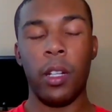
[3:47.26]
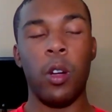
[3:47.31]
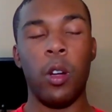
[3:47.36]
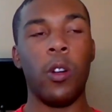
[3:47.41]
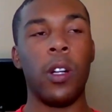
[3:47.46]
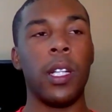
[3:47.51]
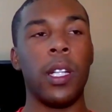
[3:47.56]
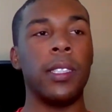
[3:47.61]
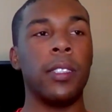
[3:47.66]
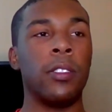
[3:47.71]
And
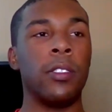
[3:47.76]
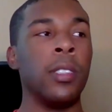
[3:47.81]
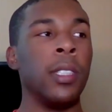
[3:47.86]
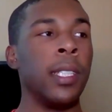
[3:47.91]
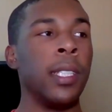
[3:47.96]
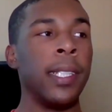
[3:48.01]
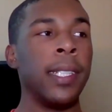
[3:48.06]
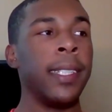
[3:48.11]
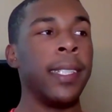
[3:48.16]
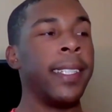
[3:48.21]

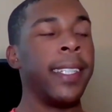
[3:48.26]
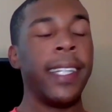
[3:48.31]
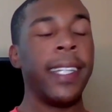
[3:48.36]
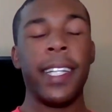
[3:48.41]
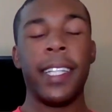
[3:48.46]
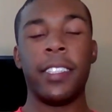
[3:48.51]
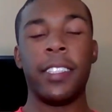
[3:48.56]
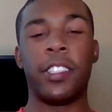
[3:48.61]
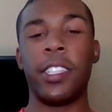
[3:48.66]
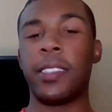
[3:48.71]
Courtney's,
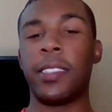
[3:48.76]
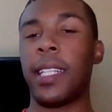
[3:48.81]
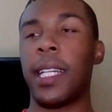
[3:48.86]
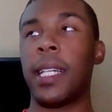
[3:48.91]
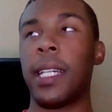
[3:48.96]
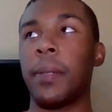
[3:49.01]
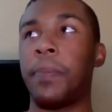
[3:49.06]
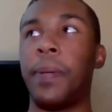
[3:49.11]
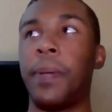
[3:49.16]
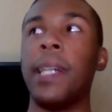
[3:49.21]
it's just
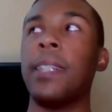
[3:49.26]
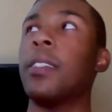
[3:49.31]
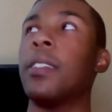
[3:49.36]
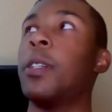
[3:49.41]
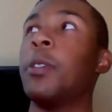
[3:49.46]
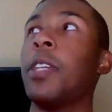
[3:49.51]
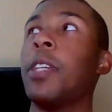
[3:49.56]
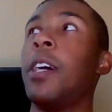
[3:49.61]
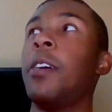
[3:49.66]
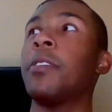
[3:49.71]
like, but
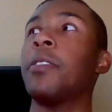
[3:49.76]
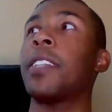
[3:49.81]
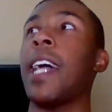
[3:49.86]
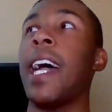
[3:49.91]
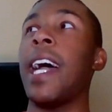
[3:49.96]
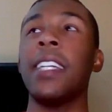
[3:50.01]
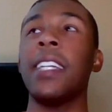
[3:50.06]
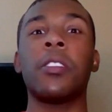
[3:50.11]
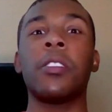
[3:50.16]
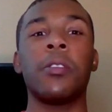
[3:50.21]
who knows,
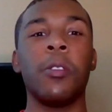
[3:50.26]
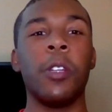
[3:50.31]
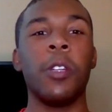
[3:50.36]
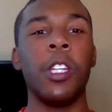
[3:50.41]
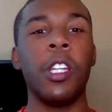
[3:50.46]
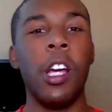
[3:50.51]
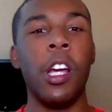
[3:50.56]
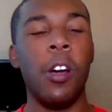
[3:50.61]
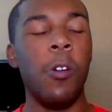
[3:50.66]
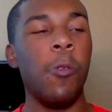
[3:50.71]
guys?
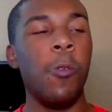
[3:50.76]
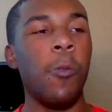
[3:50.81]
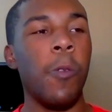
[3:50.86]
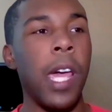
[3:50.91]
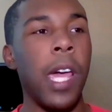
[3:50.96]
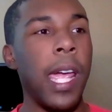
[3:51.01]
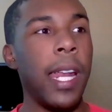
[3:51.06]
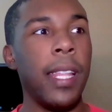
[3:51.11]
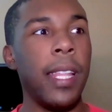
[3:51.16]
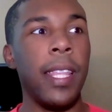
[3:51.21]
You know,
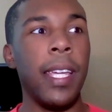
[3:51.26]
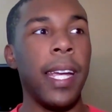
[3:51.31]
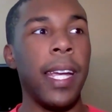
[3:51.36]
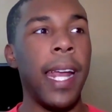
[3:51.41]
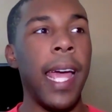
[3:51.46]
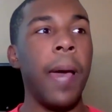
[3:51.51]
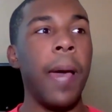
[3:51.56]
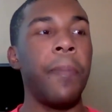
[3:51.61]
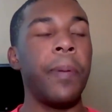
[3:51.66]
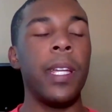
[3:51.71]
anything
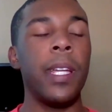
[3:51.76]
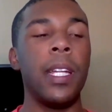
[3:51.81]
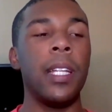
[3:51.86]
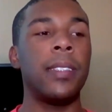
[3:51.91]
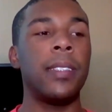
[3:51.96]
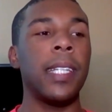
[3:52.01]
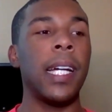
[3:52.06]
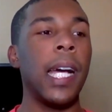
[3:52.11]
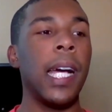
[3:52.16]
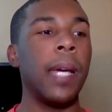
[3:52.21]
can happen
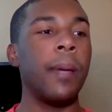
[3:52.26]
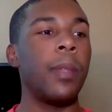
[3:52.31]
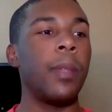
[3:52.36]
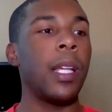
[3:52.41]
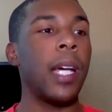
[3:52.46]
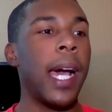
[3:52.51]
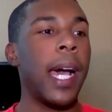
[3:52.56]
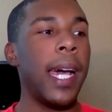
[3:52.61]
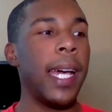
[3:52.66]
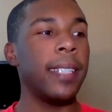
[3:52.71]
anytime.
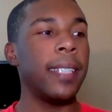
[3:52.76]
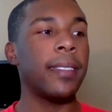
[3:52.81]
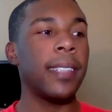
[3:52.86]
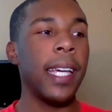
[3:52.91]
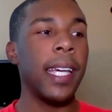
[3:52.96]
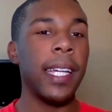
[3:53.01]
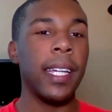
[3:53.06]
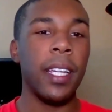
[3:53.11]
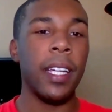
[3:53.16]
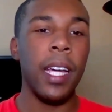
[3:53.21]
The
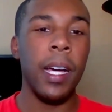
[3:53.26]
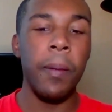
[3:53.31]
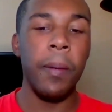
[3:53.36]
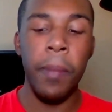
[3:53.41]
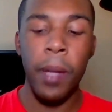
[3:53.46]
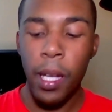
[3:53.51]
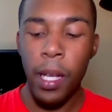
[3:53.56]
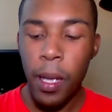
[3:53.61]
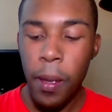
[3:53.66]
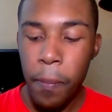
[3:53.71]
ISA could
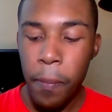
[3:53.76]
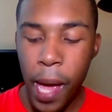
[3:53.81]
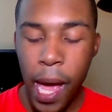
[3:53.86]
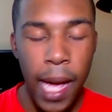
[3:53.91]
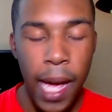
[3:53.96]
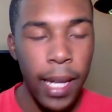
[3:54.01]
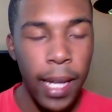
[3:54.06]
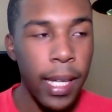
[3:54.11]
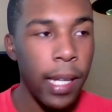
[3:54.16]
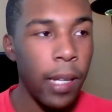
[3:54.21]
come
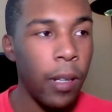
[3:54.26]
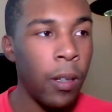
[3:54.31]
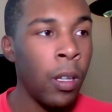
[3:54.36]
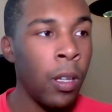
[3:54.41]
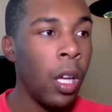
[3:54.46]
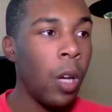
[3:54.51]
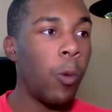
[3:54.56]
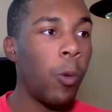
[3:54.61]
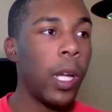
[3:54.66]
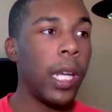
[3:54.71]
back and
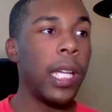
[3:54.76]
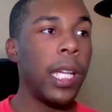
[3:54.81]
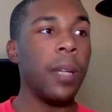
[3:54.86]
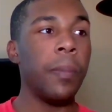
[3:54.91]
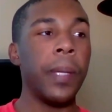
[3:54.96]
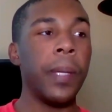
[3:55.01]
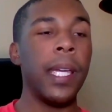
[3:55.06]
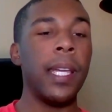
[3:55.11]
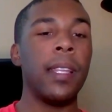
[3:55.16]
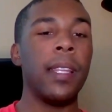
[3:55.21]
we need
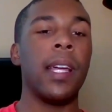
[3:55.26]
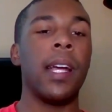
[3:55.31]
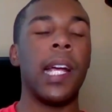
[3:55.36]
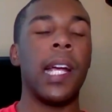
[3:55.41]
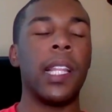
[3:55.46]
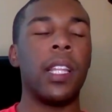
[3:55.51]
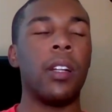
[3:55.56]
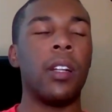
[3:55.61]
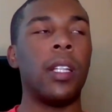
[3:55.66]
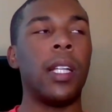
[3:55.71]
to be
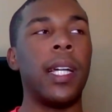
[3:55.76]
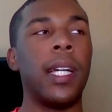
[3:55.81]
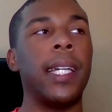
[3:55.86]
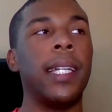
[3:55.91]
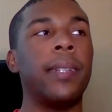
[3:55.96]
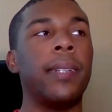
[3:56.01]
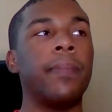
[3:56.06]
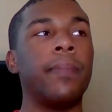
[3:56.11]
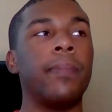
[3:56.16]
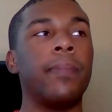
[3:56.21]
there. And they're
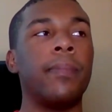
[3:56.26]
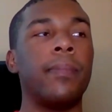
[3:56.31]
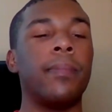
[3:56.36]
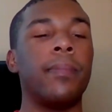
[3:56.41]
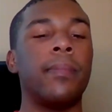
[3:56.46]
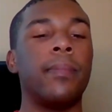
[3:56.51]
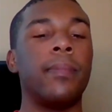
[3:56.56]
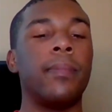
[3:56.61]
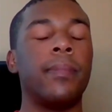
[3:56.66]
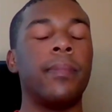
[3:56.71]
like,
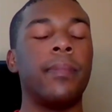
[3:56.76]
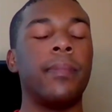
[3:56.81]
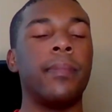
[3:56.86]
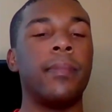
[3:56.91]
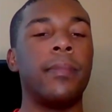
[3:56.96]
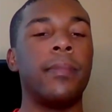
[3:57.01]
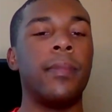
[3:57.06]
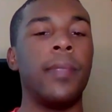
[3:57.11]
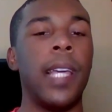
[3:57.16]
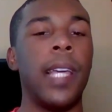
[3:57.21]

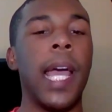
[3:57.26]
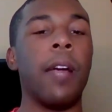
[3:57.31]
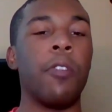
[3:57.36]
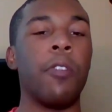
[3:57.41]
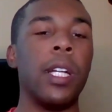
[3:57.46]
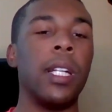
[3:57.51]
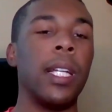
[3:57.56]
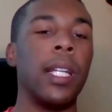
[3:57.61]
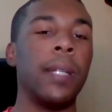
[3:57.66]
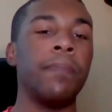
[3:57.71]
yeah,
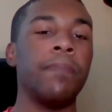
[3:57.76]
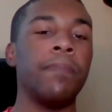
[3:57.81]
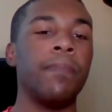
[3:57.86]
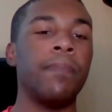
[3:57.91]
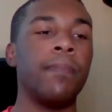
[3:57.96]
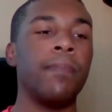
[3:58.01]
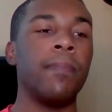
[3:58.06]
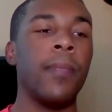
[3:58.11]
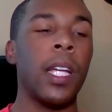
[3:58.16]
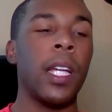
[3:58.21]
really?
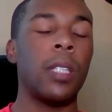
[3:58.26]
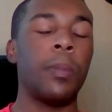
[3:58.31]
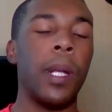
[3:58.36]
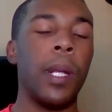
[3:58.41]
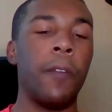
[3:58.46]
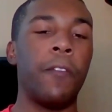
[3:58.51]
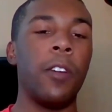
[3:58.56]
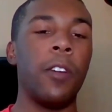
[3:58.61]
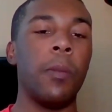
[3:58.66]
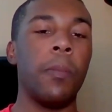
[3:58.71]
It's
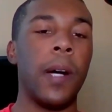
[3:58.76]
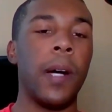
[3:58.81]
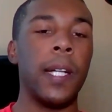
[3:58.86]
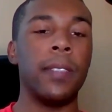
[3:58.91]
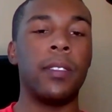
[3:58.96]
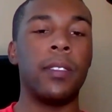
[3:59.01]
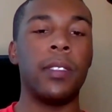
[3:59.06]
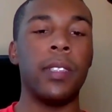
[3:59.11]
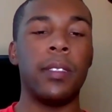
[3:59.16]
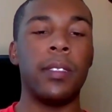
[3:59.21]
been a few
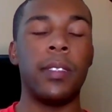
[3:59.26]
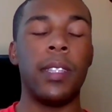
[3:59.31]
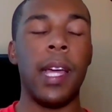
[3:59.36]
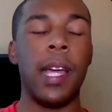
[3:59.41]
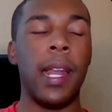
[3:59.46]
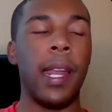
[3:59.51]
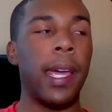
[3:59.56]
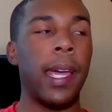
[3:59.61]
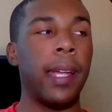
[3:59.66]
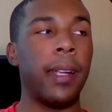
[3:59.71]
months since
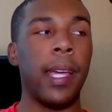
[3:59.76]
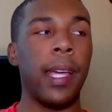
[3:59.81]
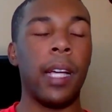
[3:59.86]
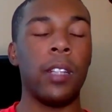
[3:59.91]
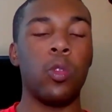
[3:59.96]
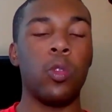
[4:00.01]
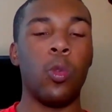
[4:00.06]
then, and